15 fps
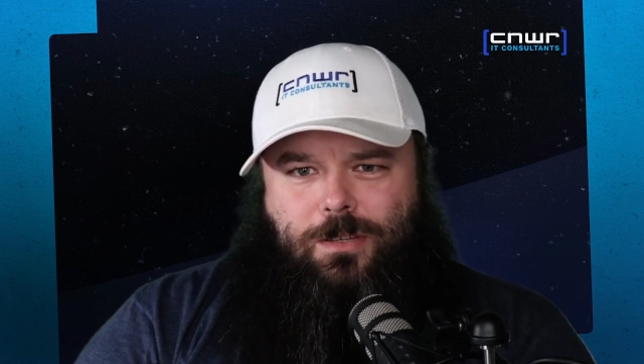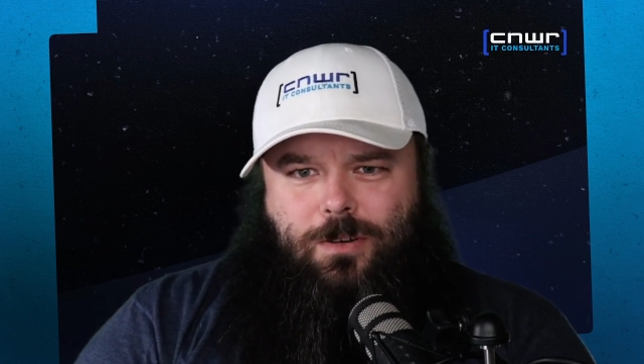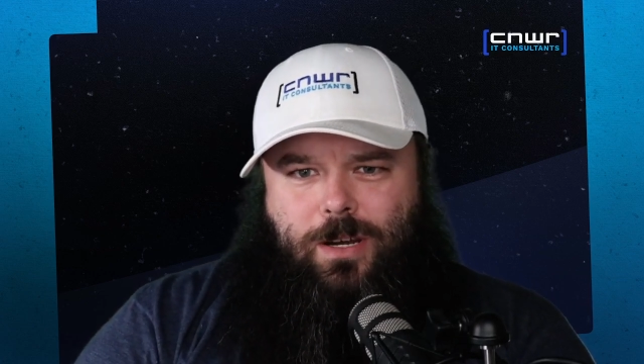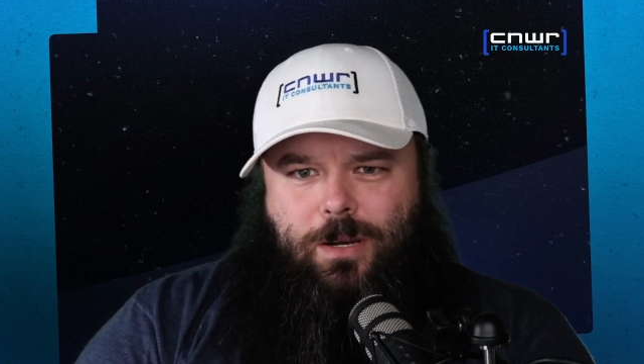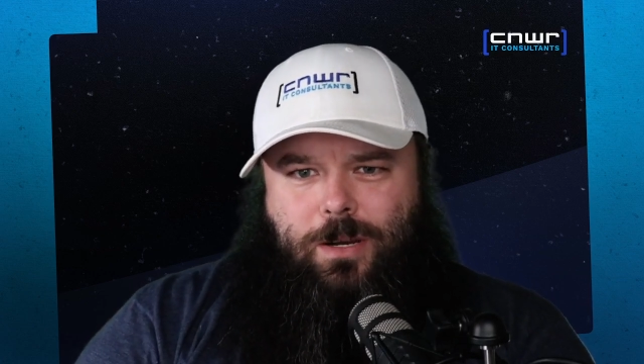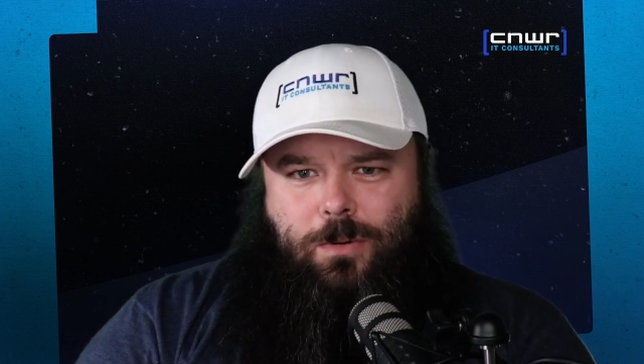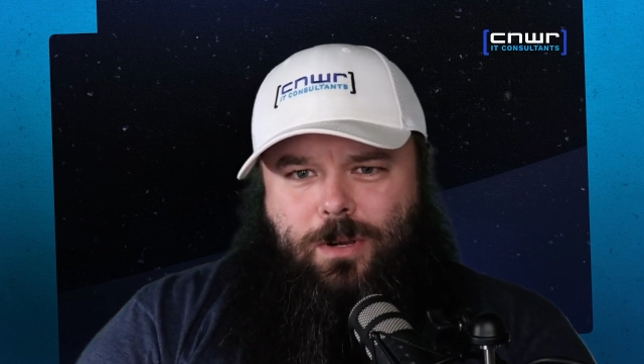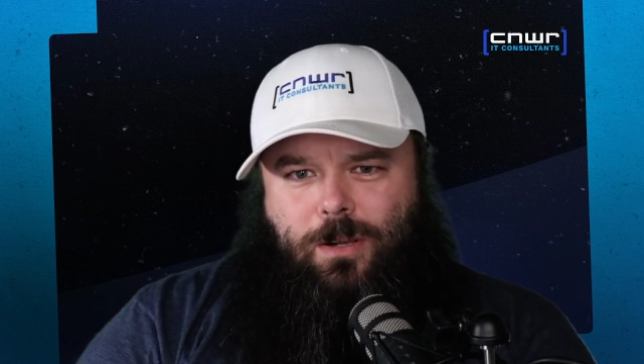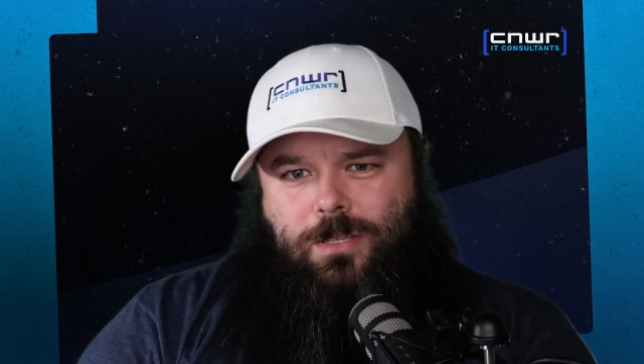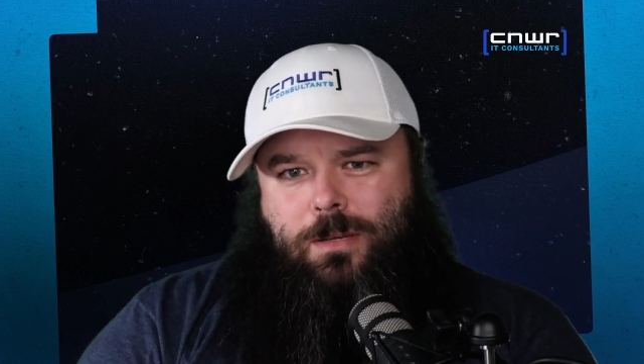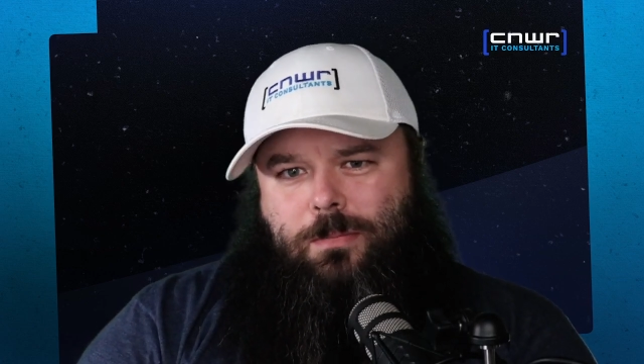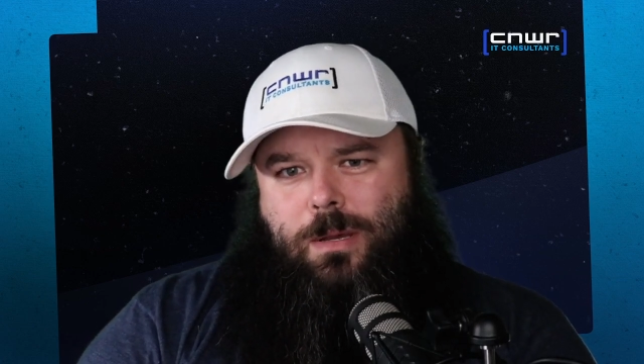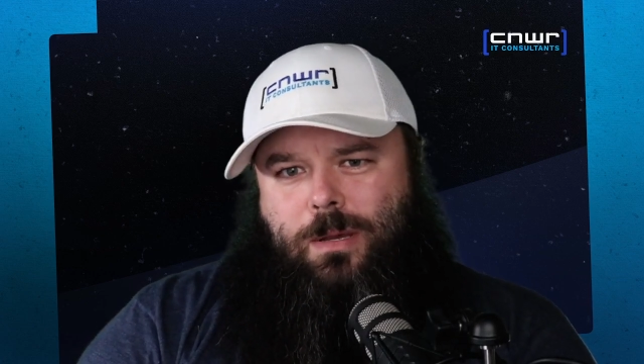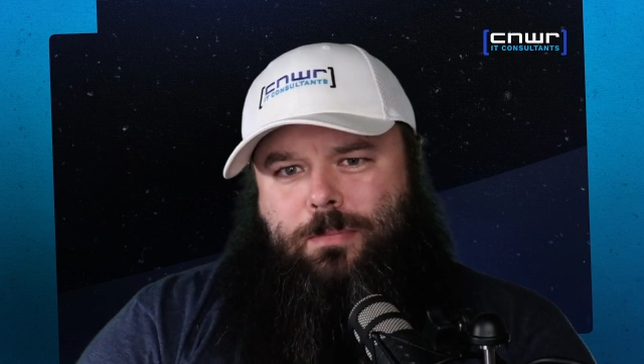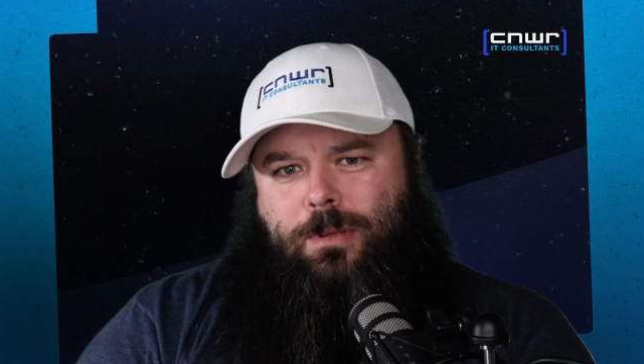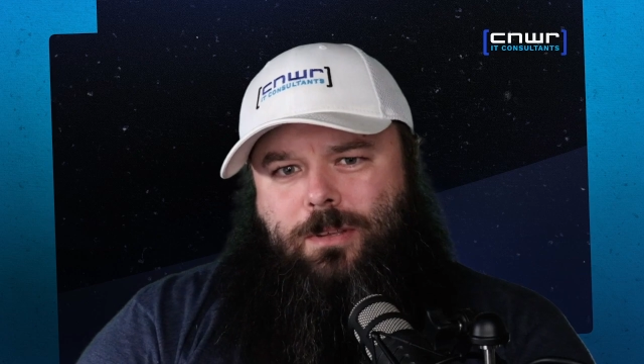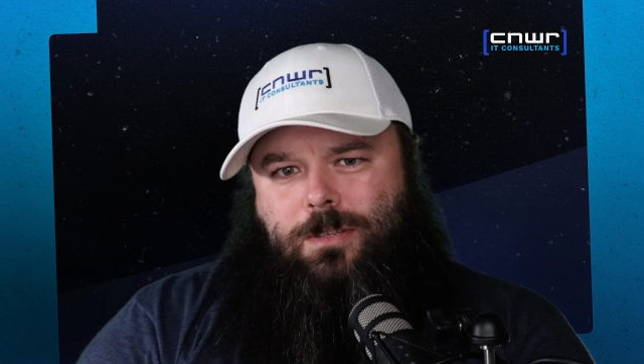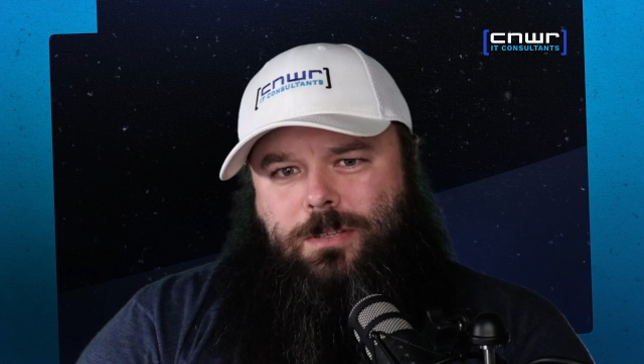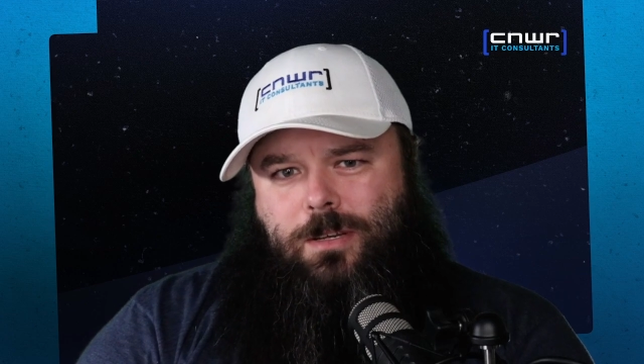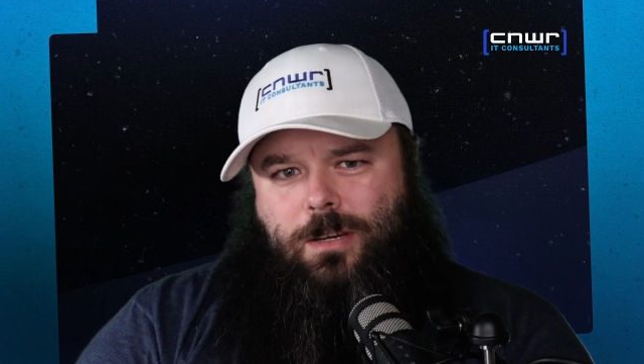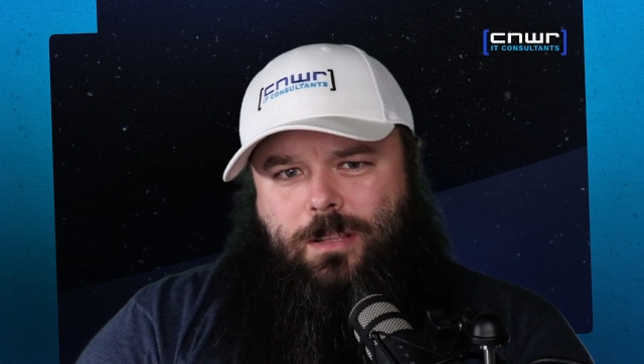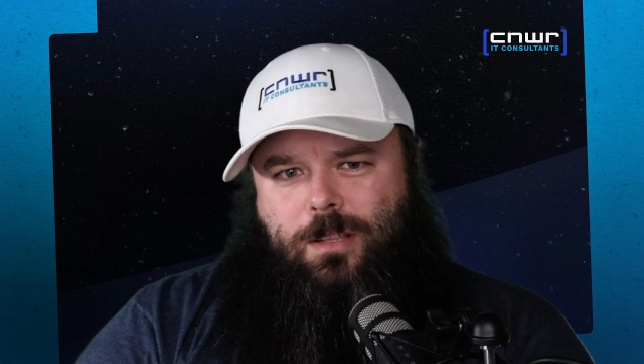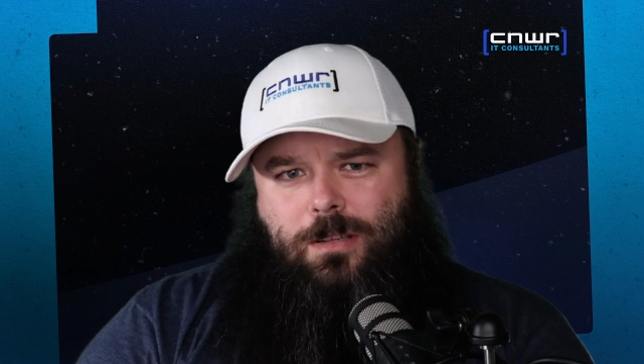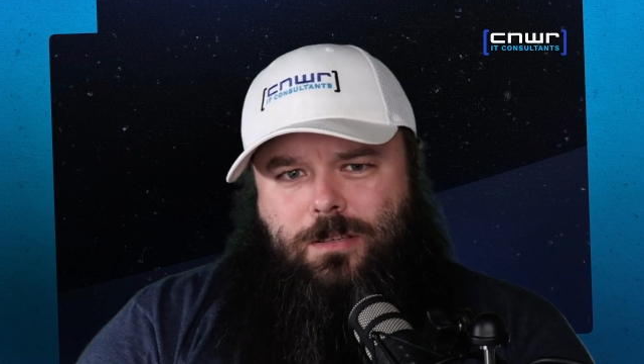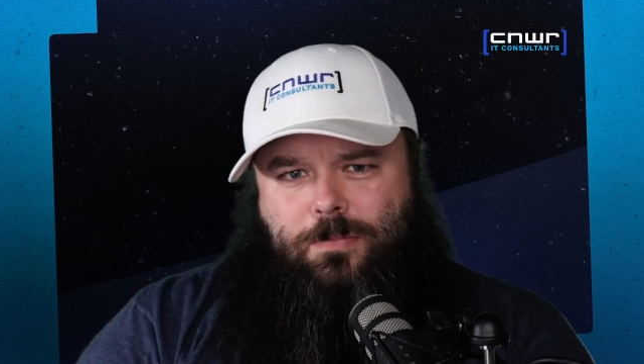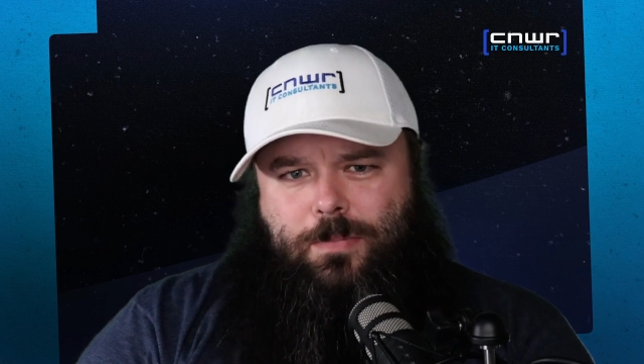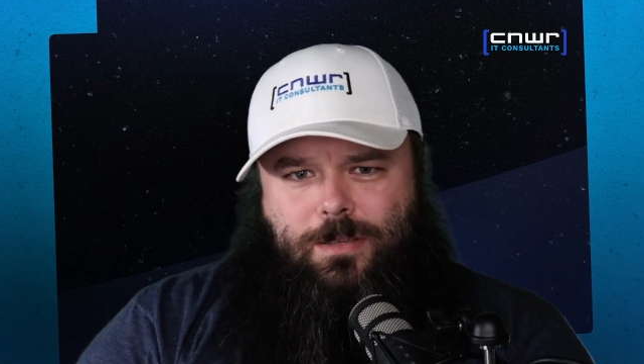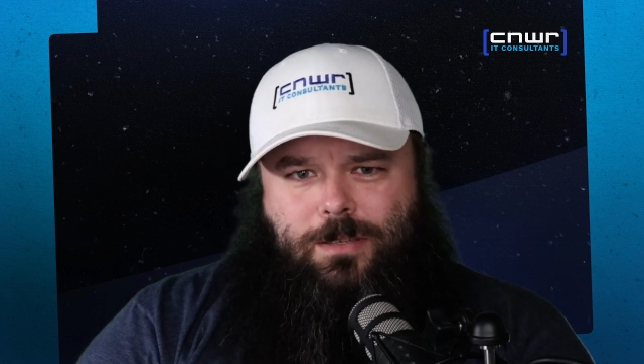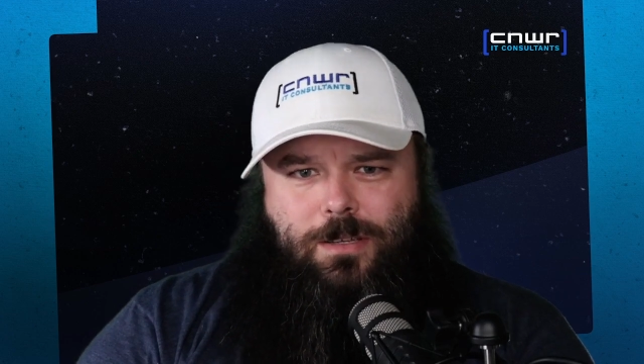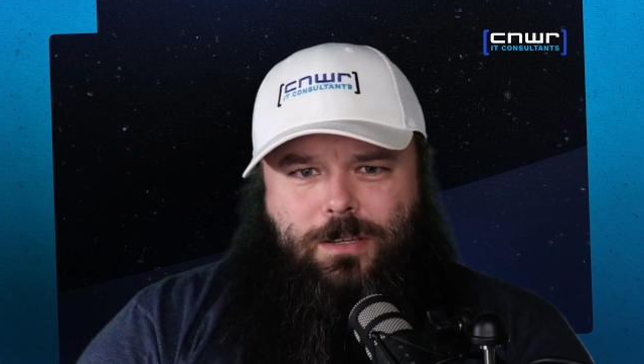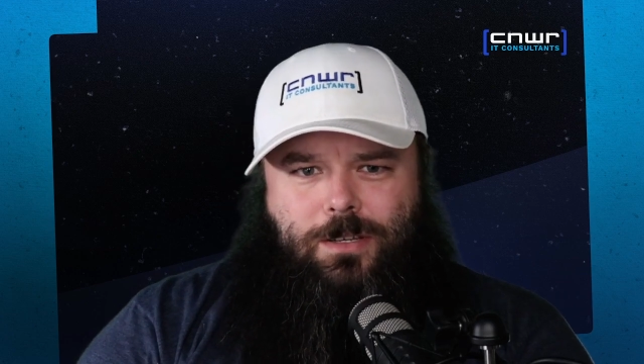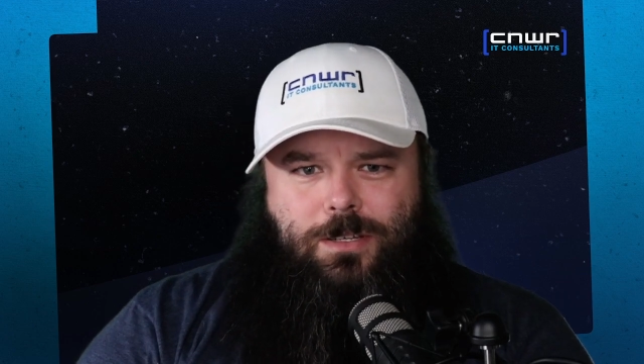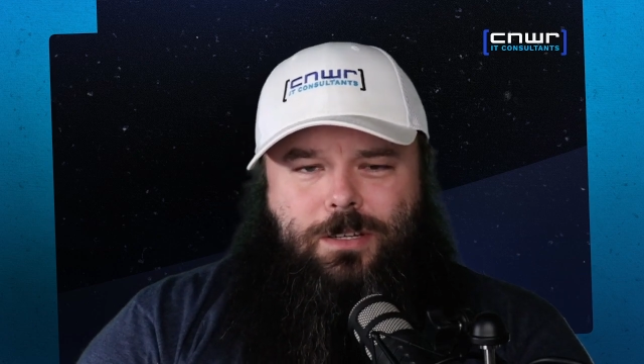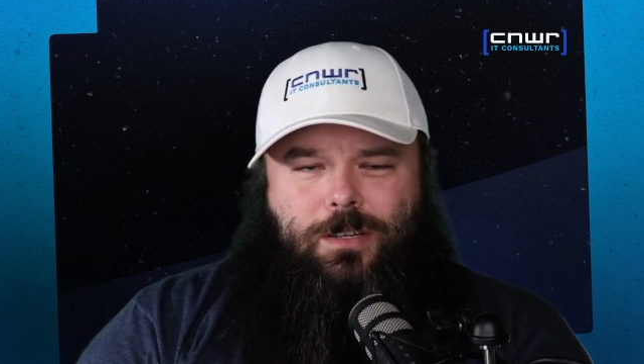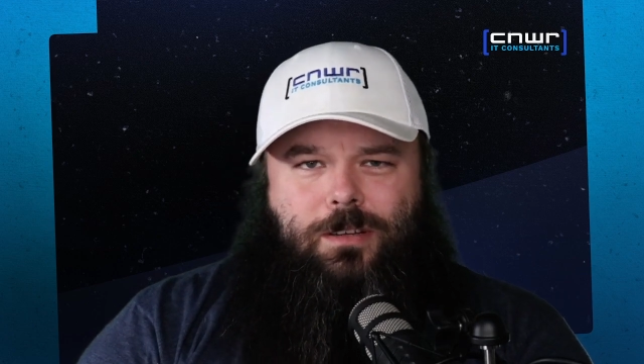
or anyone else that might be listening to this message,